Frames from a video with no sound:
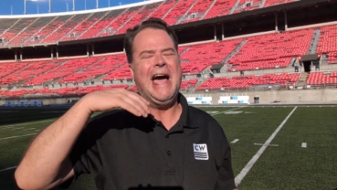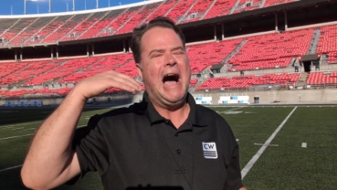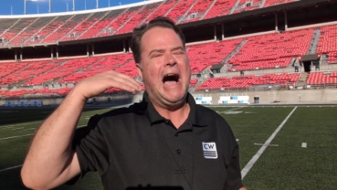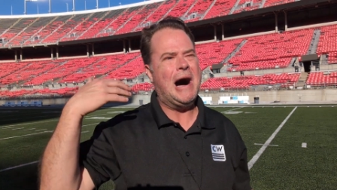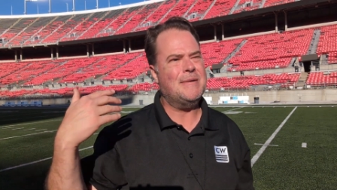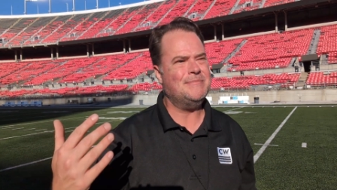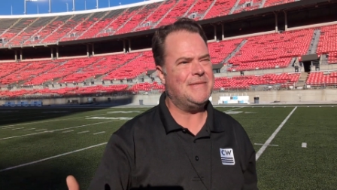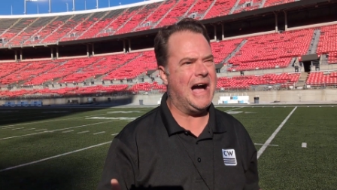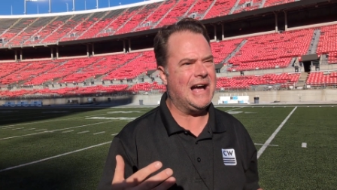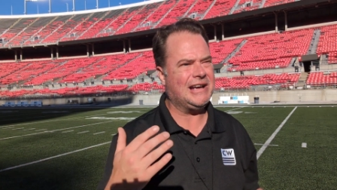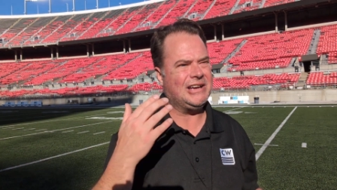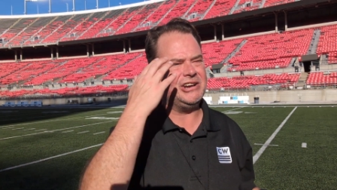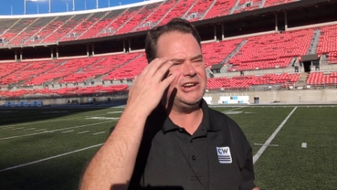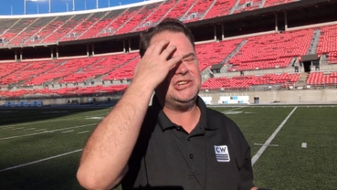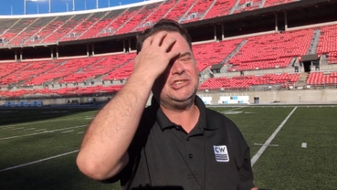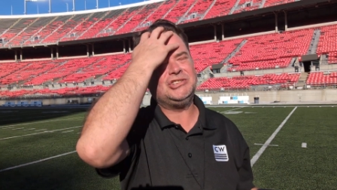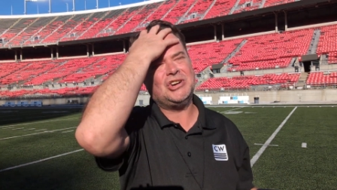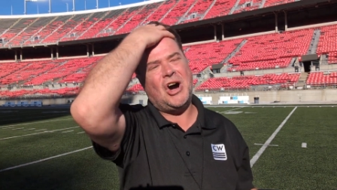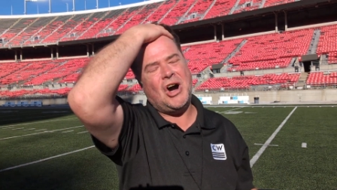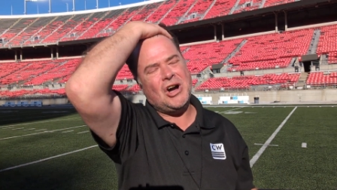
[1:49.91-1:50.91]
I'm not going to
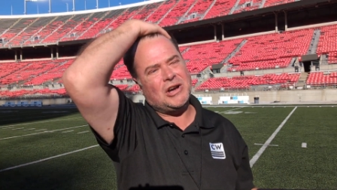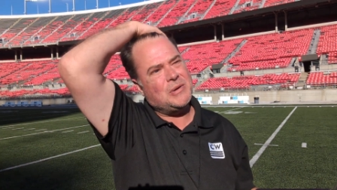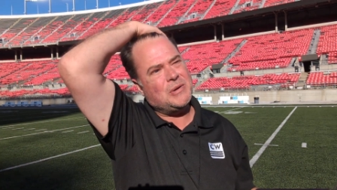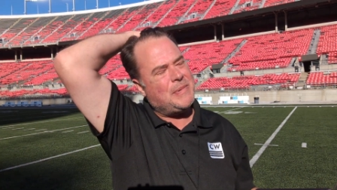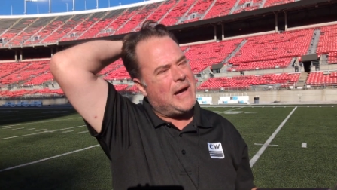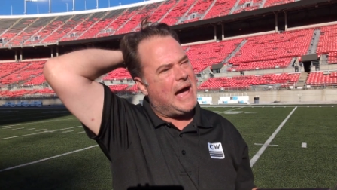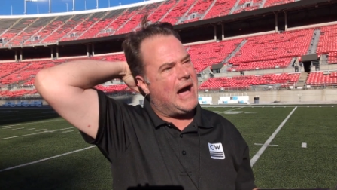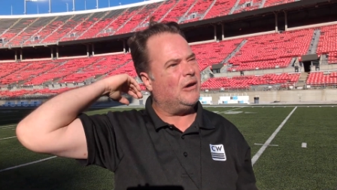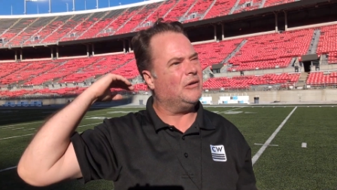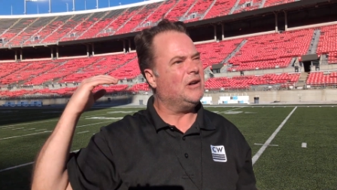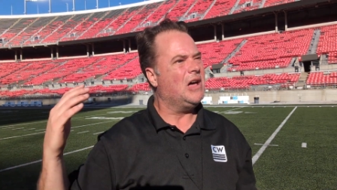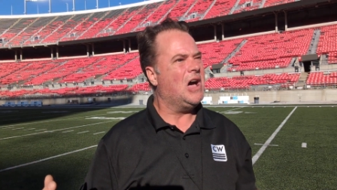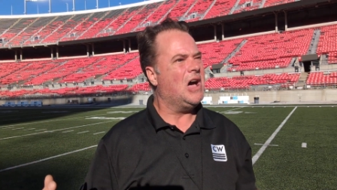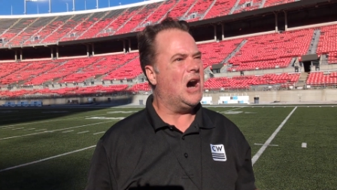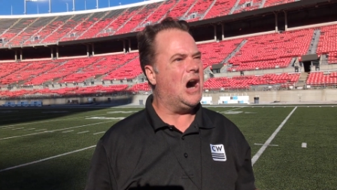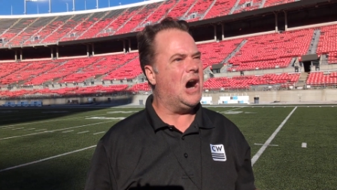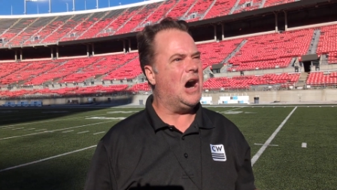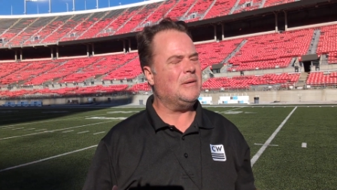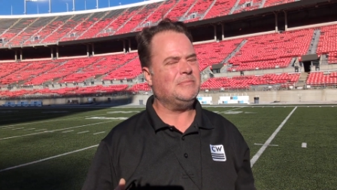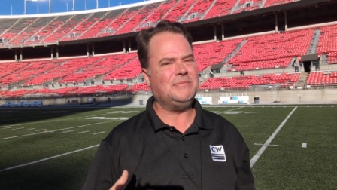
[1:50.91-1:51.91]
talk about
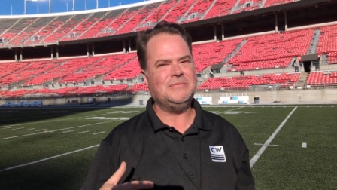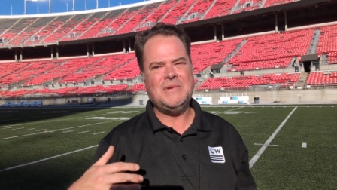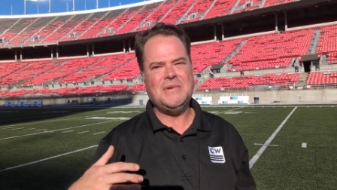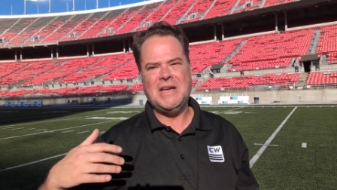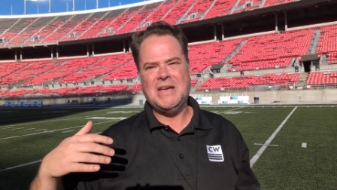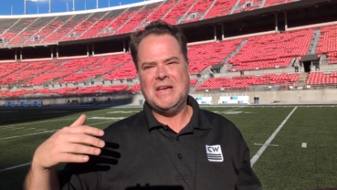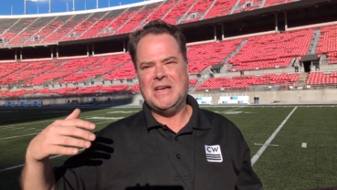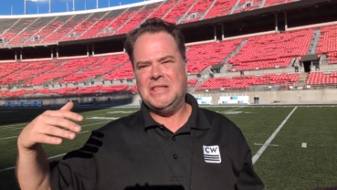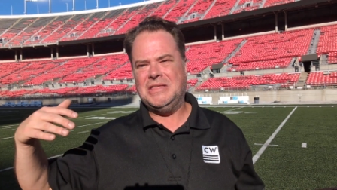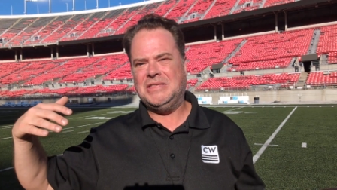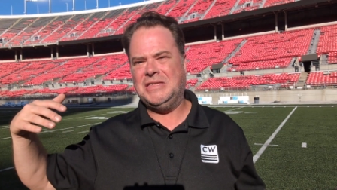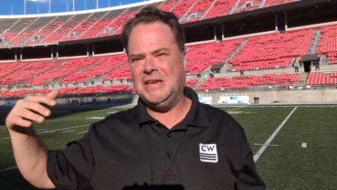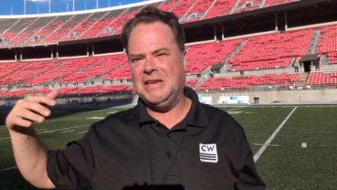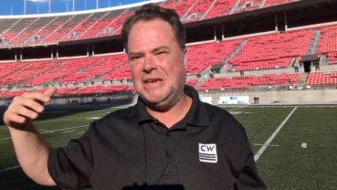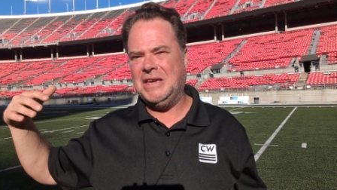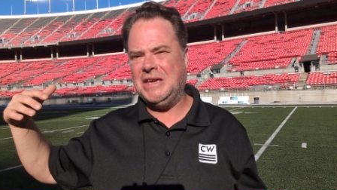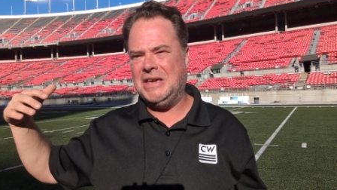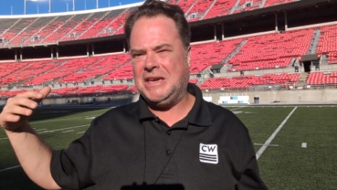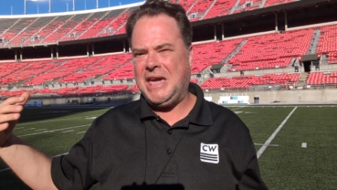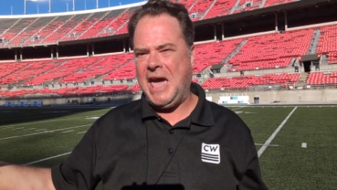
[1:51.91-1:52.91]

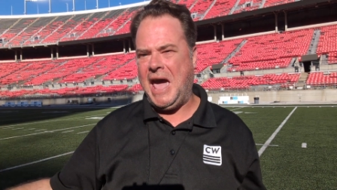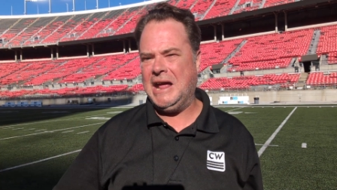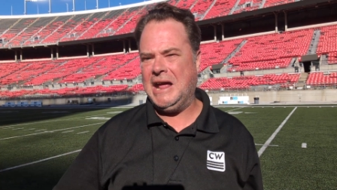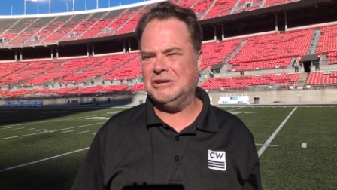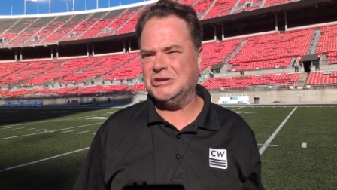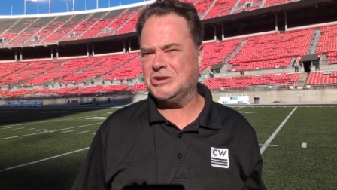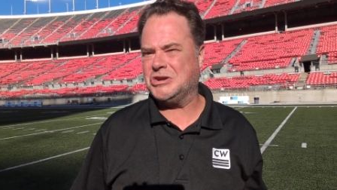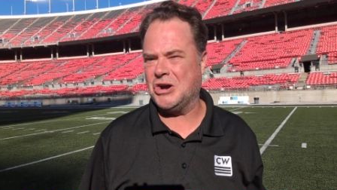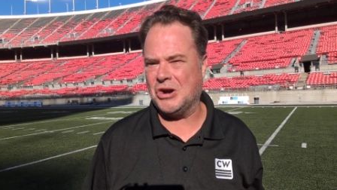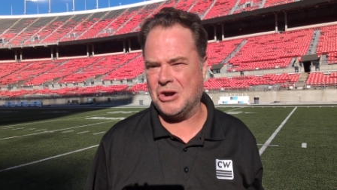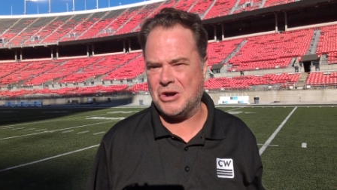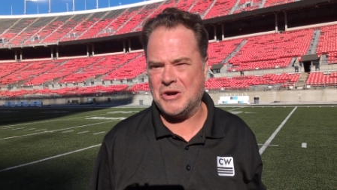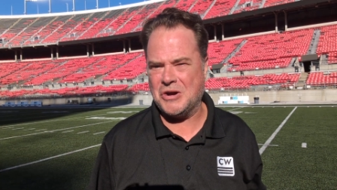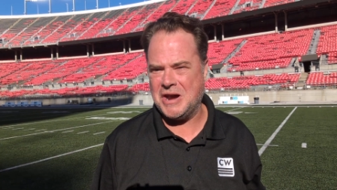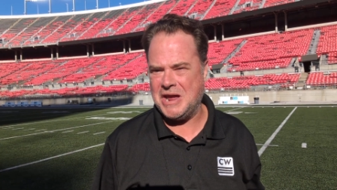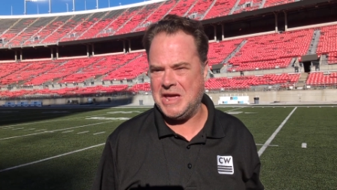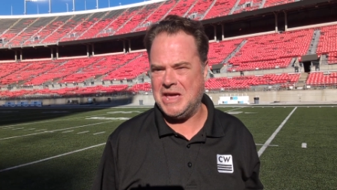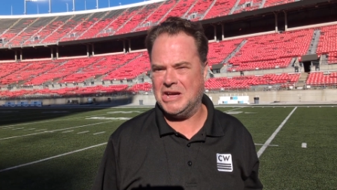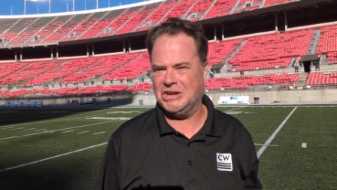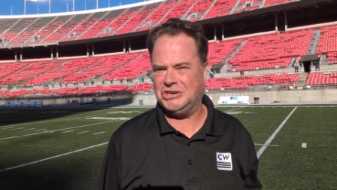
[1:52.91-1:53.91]
the Caden
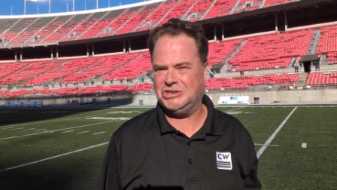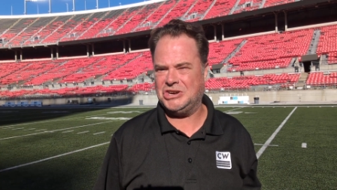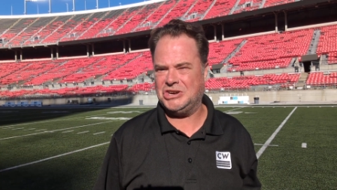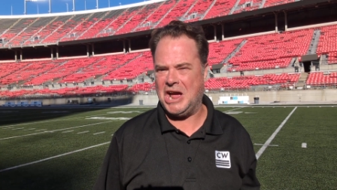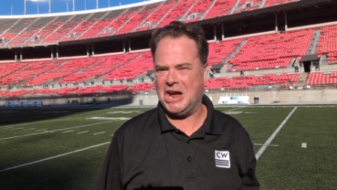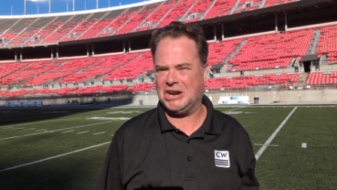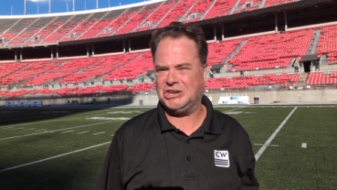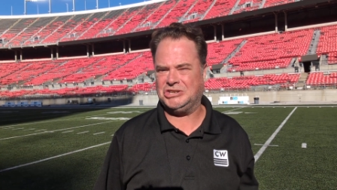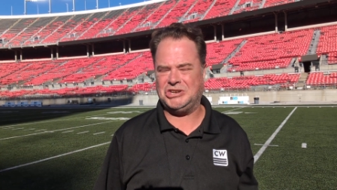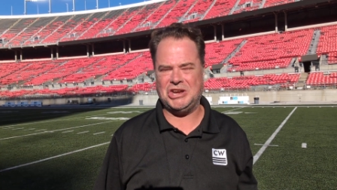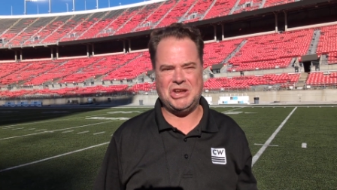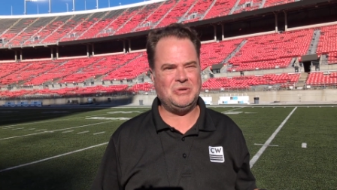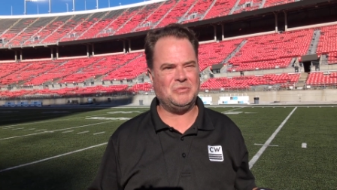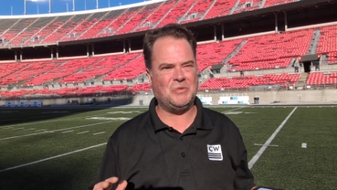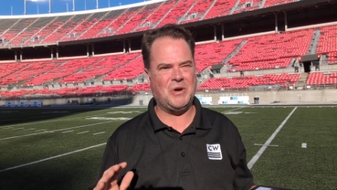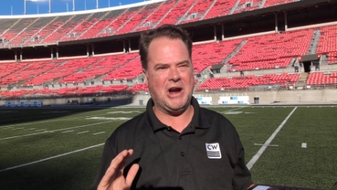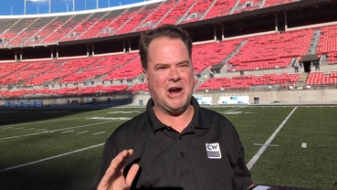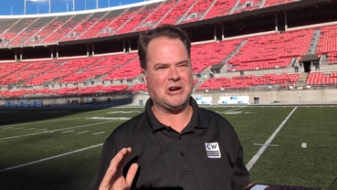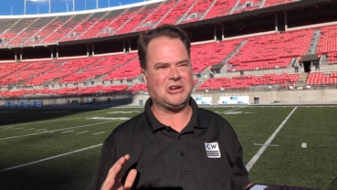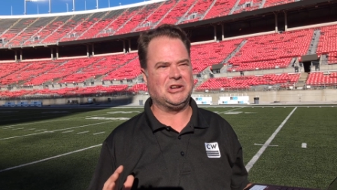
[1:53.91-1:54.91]
Curry ejection,
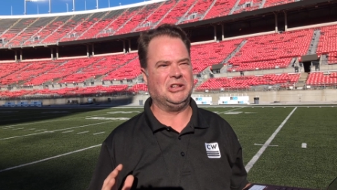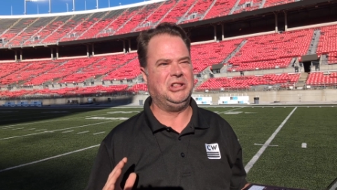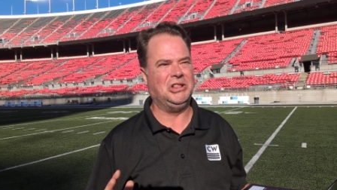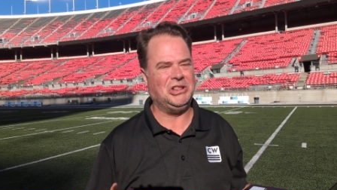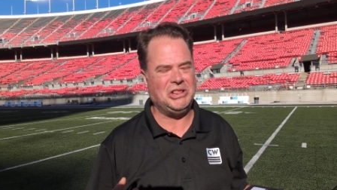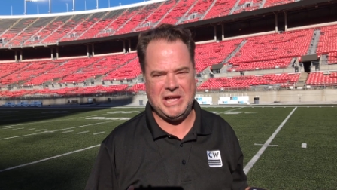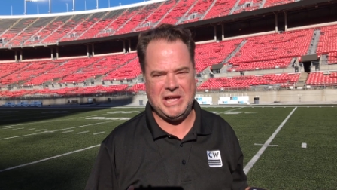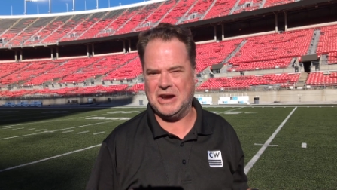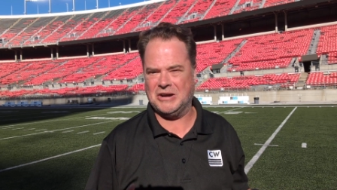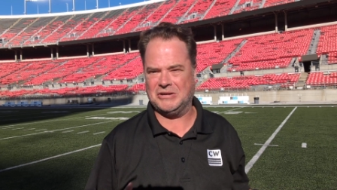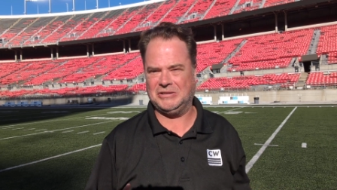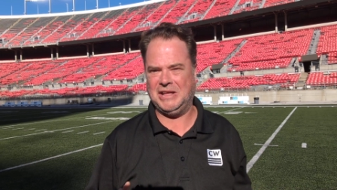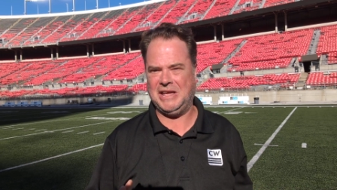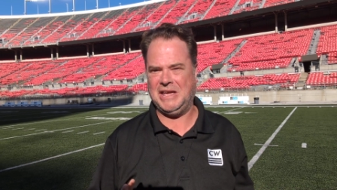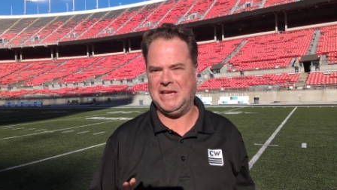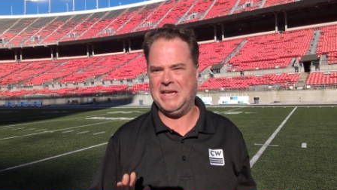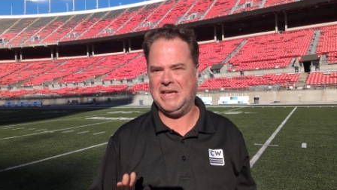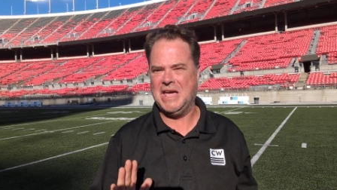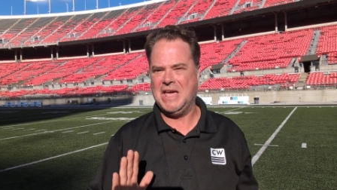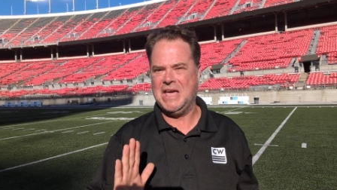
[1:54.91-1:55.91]
where
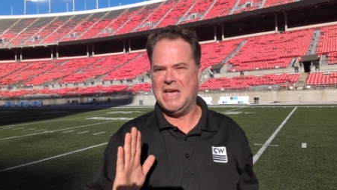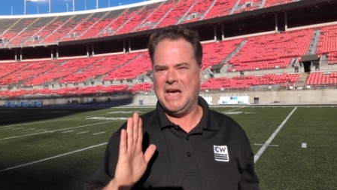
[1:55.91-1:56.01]
clearly